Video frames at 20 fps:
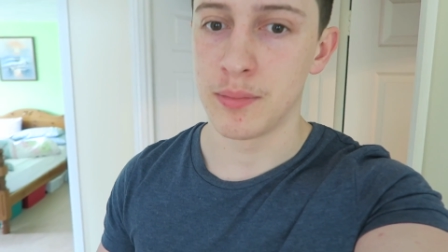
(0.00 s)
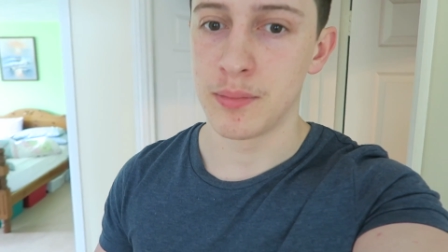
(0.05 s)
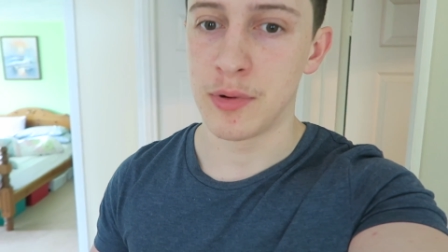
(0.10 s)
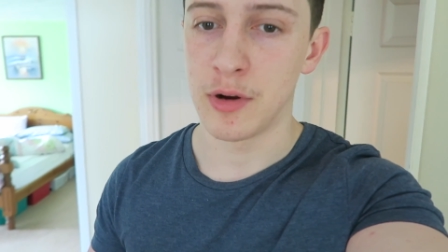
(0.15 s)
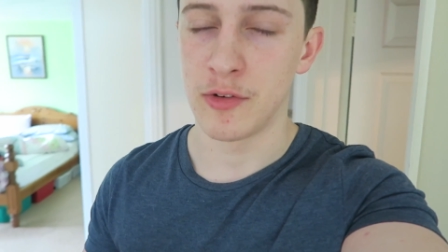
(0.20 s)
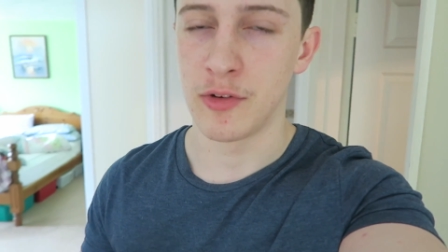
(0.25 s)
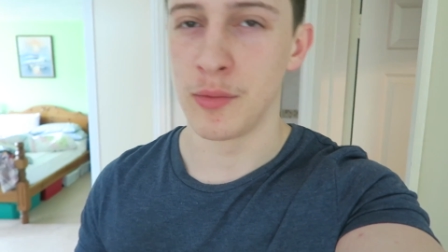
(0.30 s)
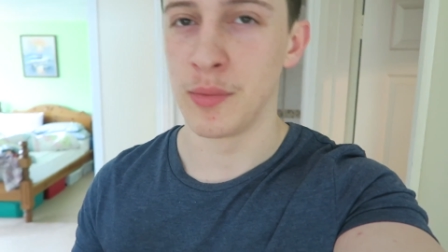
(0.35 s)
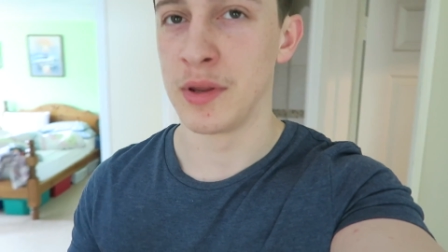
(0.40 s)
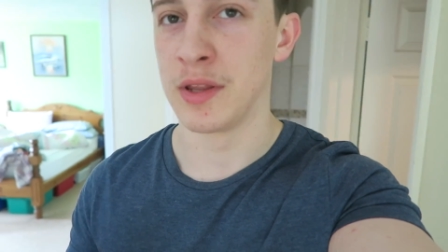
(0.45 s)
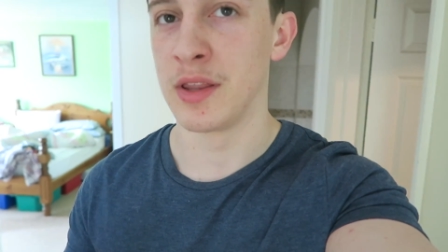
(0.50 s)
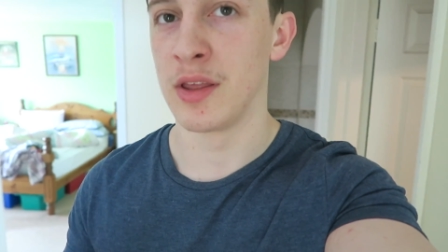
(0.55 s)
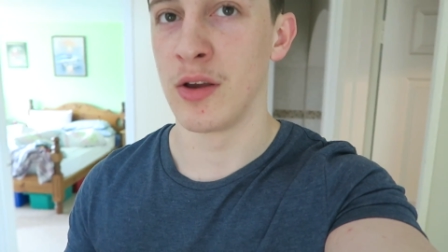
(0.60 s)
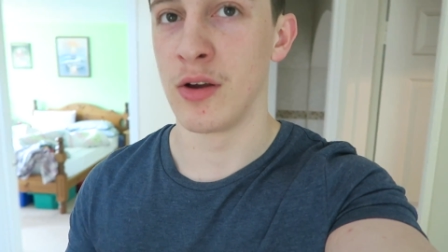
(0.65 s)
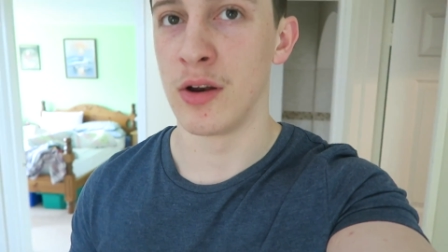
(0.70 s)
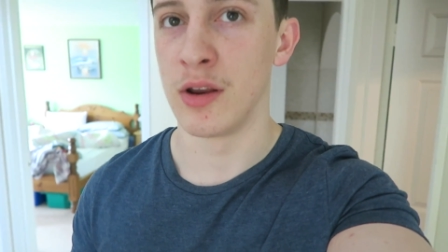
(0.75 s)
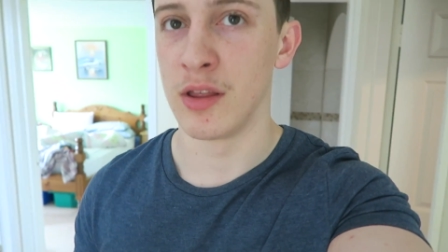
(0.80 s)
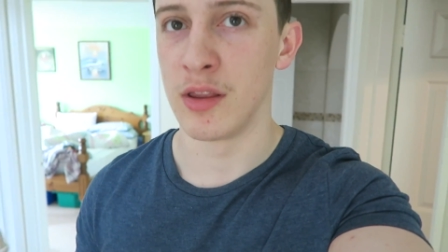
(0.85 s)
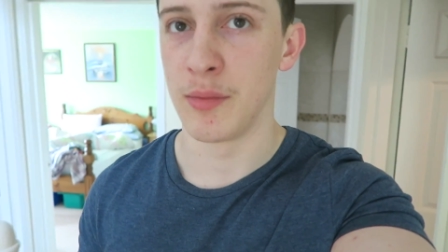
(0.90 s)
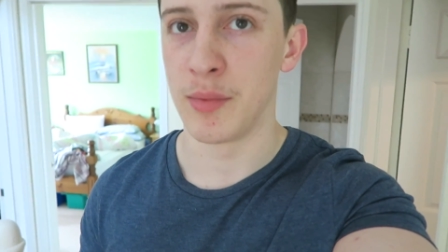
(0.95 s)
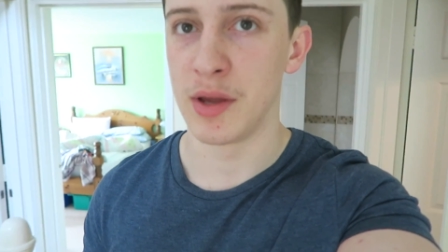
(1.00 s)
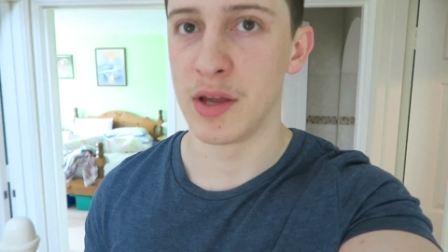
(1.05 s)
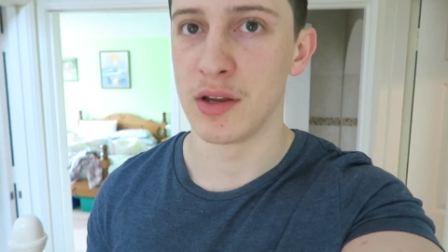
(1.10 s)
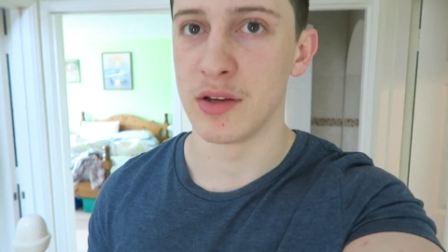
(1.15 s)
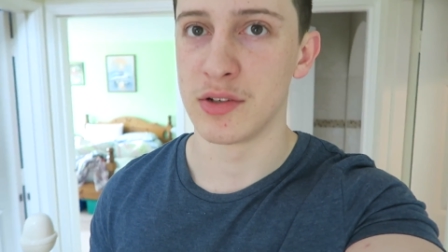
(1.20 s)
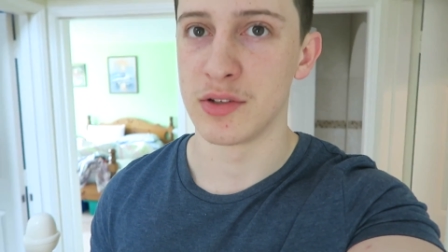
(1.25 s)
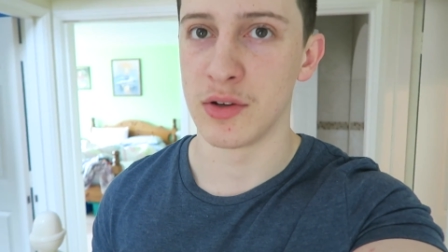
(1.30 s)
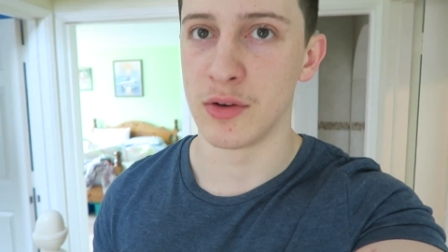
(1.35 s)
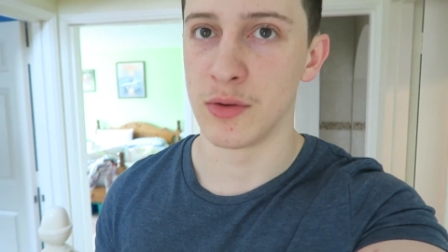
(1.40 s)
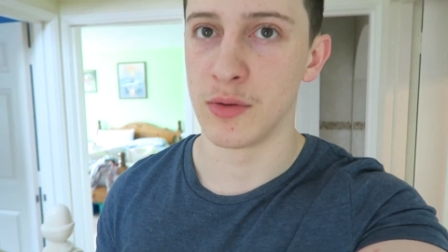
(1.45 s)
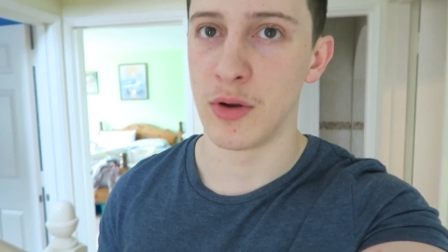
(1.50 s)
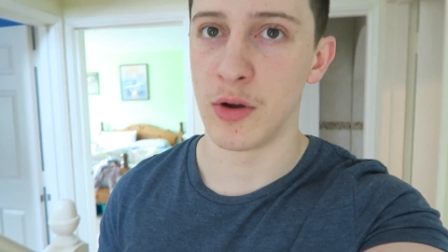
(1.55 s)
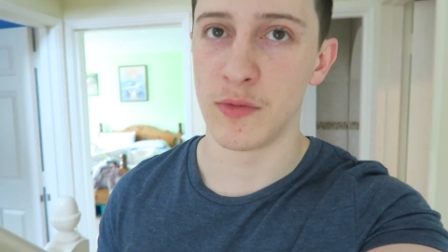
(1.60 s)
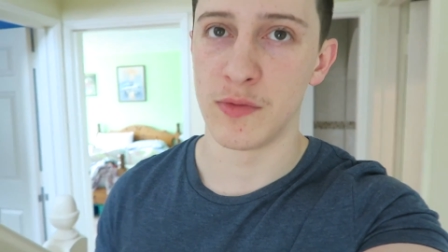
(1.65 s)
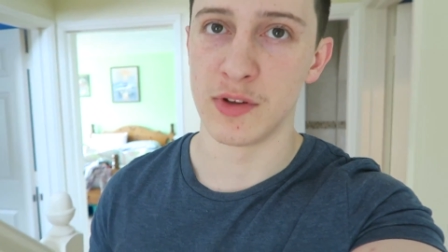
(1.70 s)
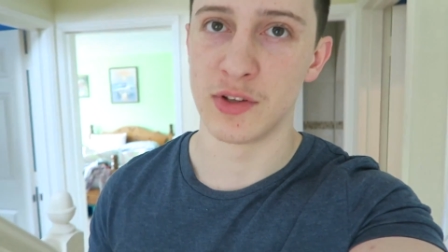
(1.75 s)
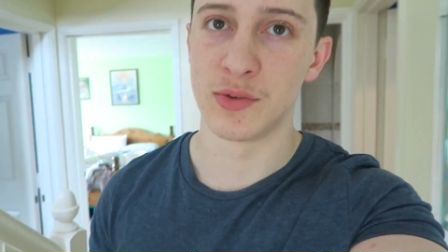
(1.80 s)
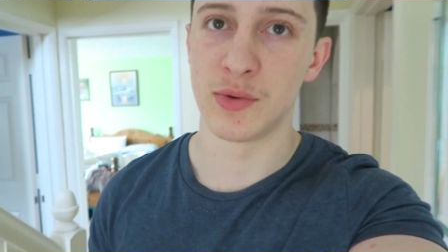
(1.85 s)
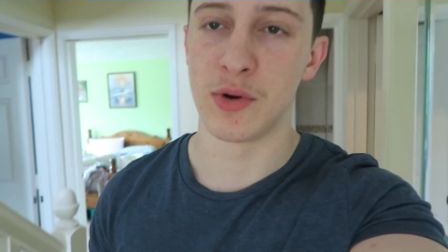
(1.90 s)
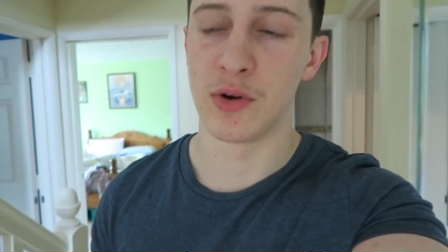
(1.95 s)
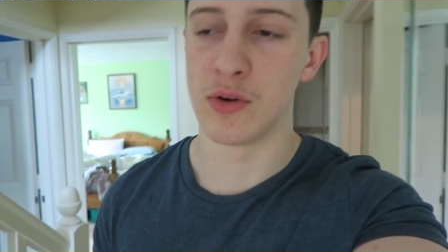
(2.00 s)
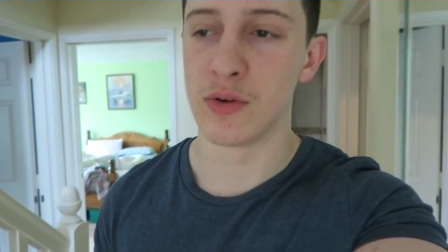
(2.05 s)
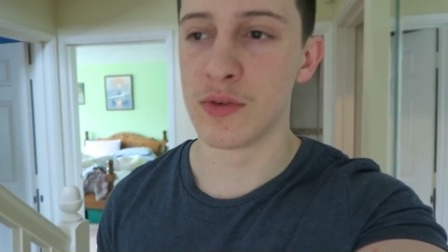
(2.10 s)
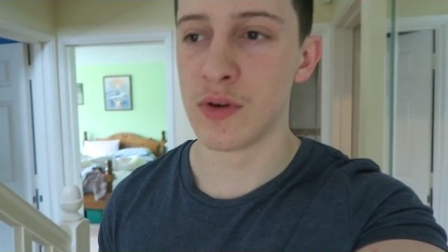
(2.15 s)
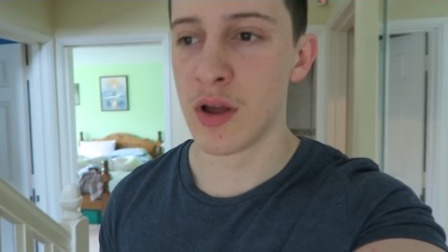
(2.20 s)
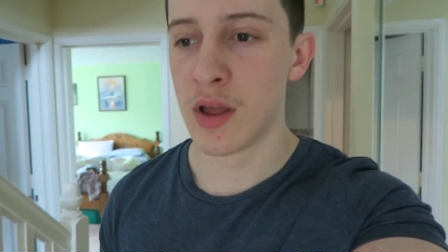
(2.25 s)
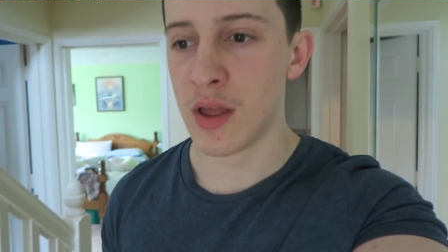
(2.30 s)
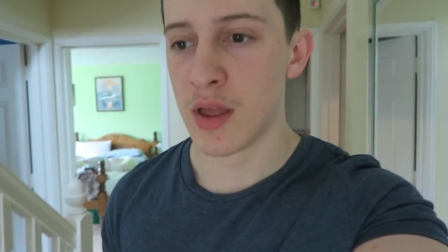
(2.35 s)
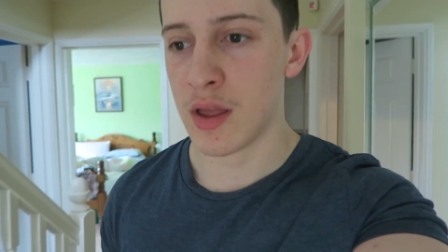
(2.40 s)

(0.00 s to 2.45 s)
Preferably the earlier the better, so hopefully 12.